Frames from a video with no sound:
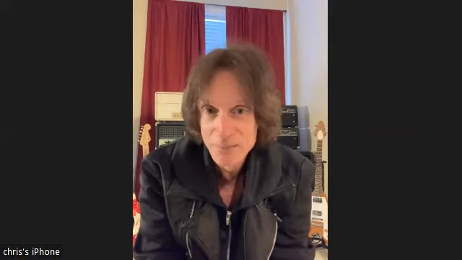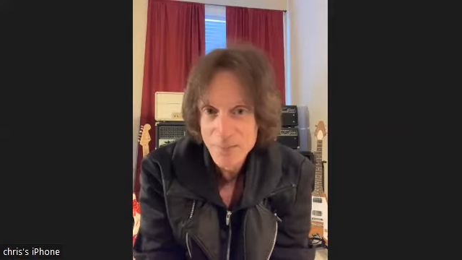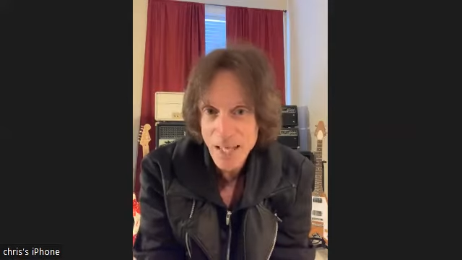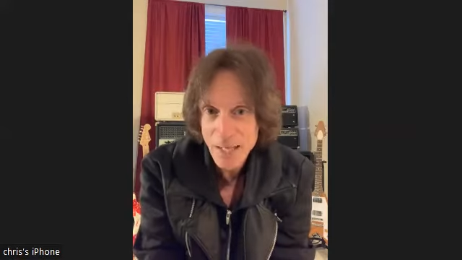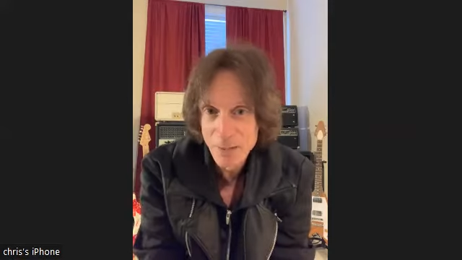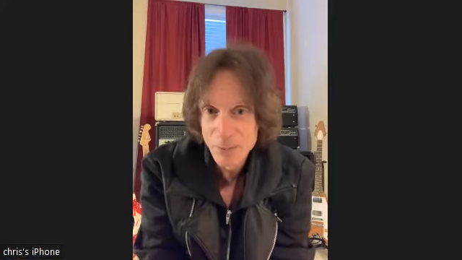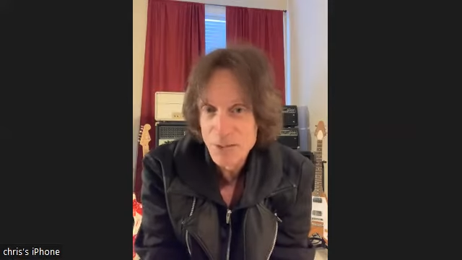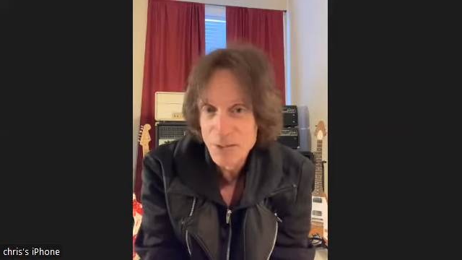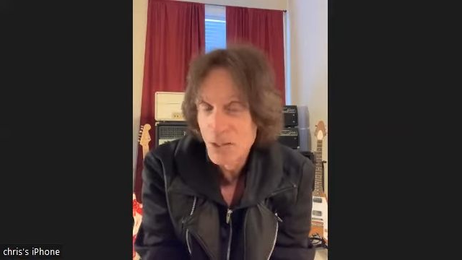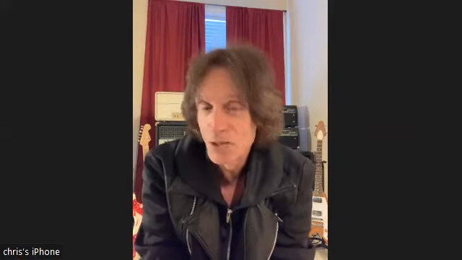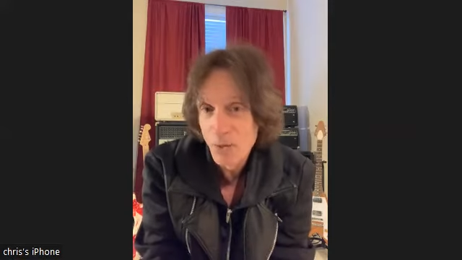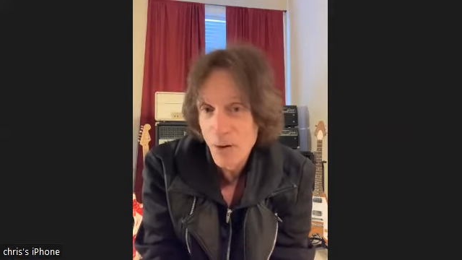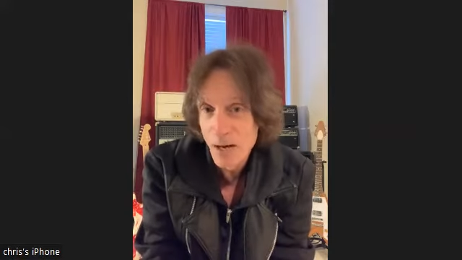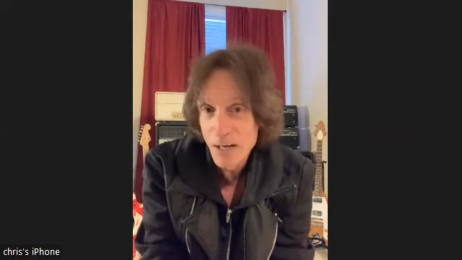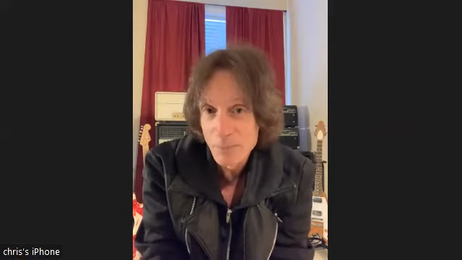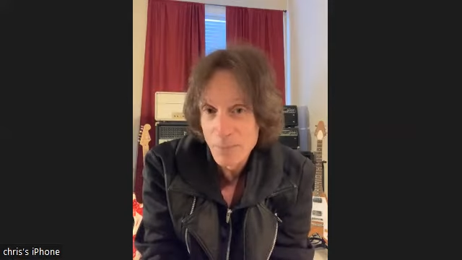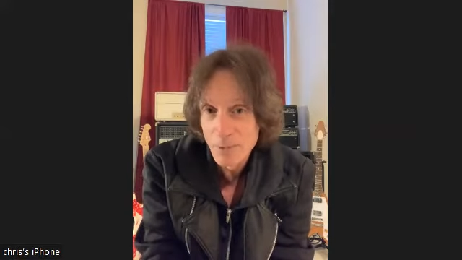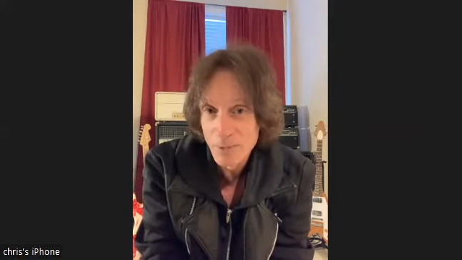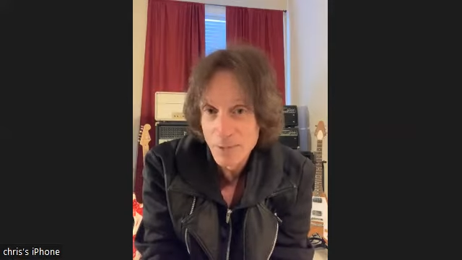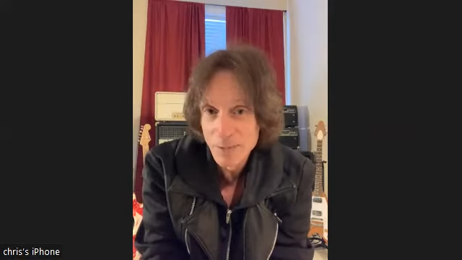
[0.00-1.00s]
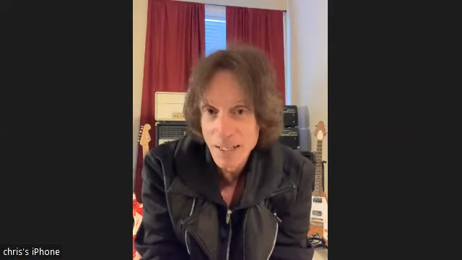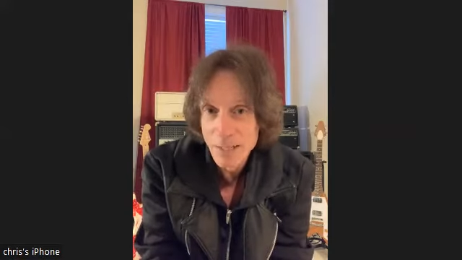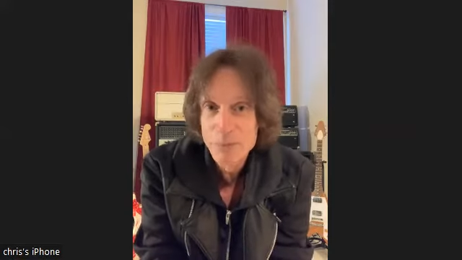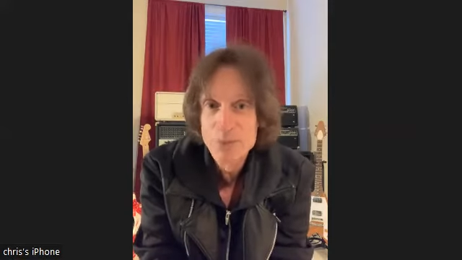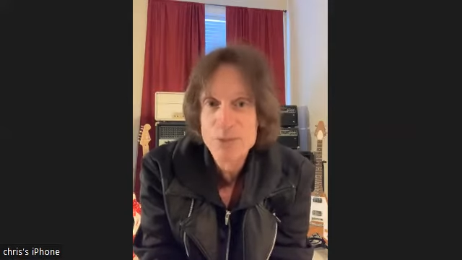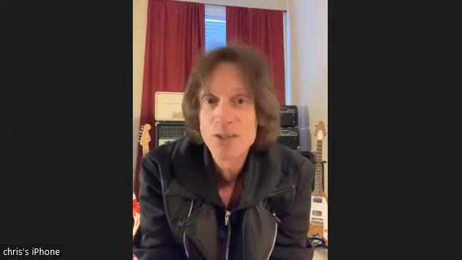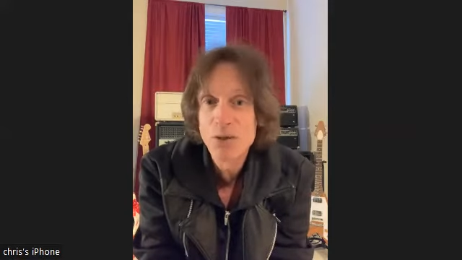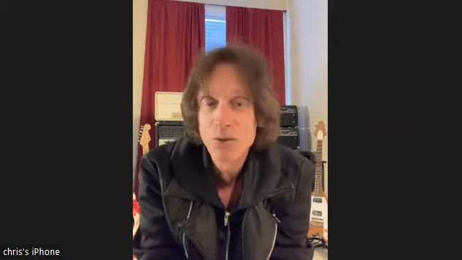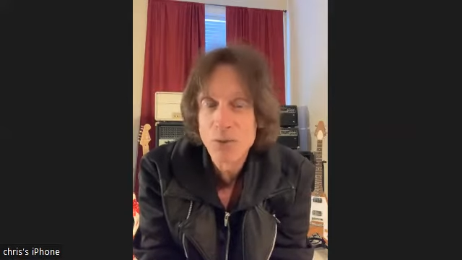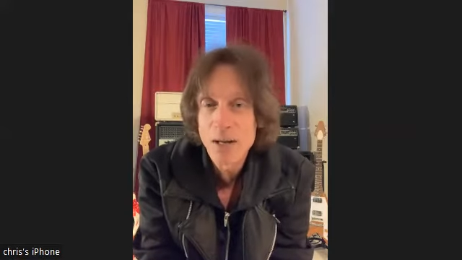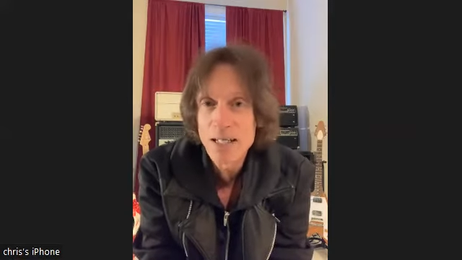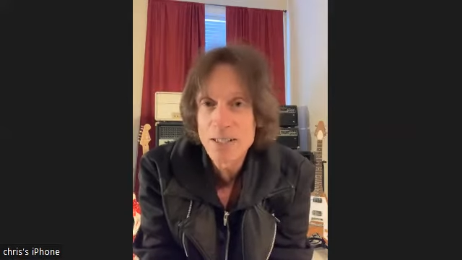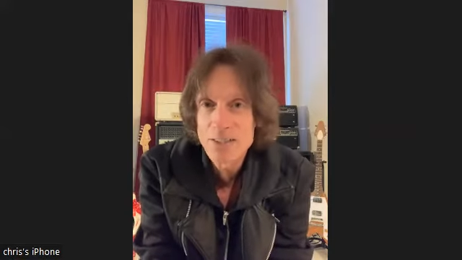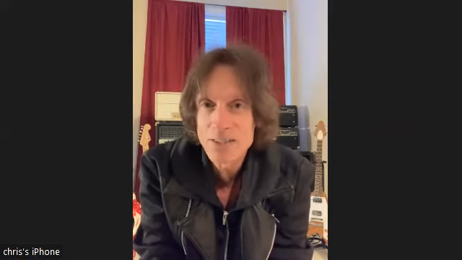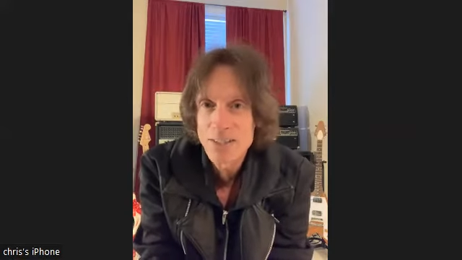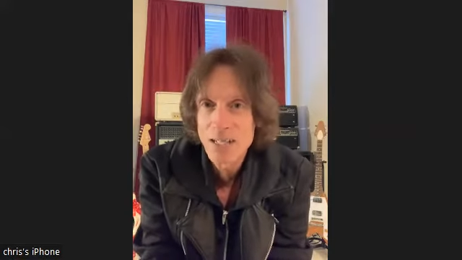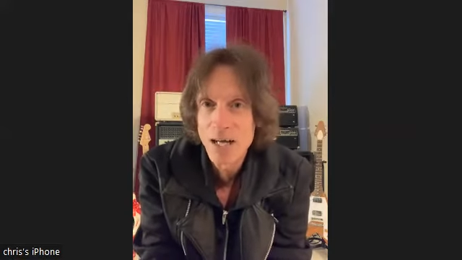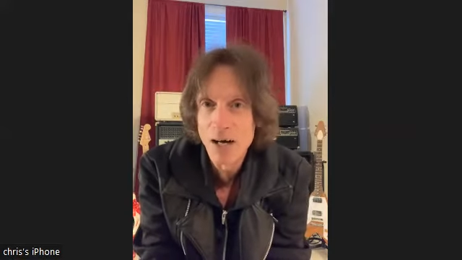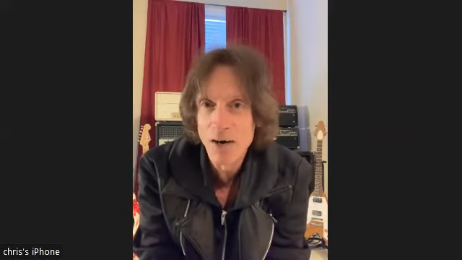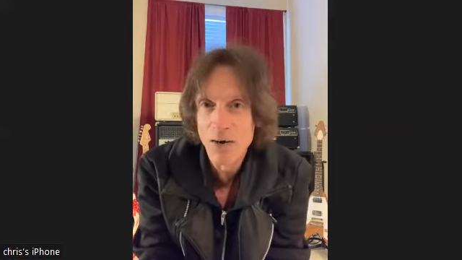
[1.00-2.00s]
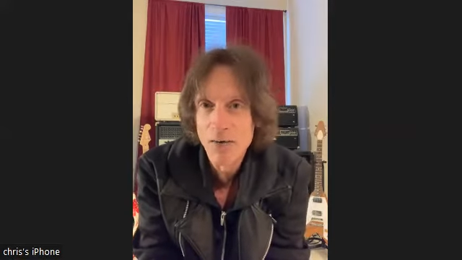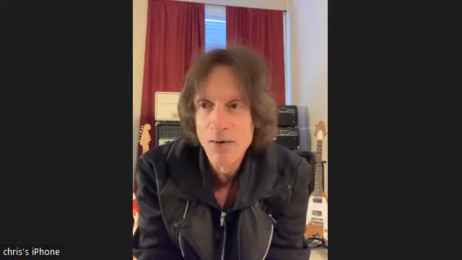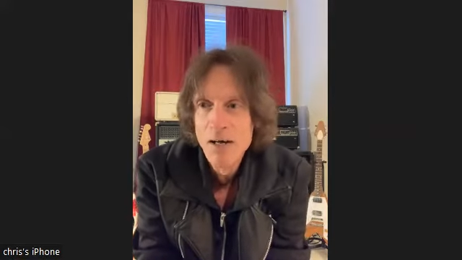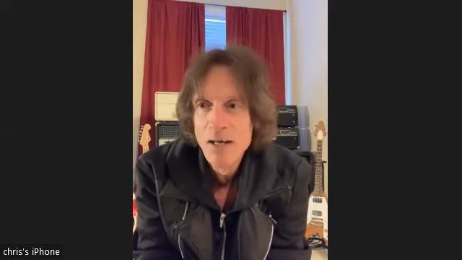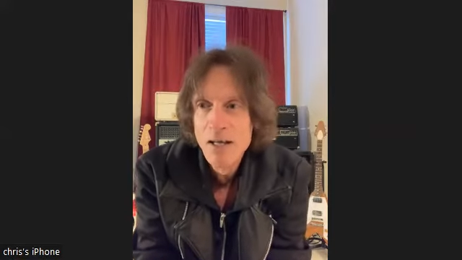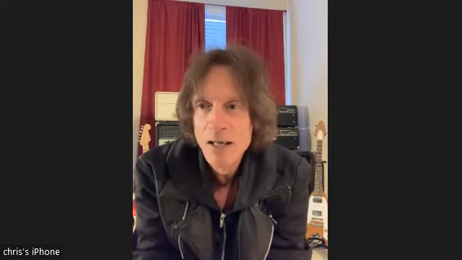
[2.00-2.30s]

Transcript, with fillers: And it was incredible. And it was a great show.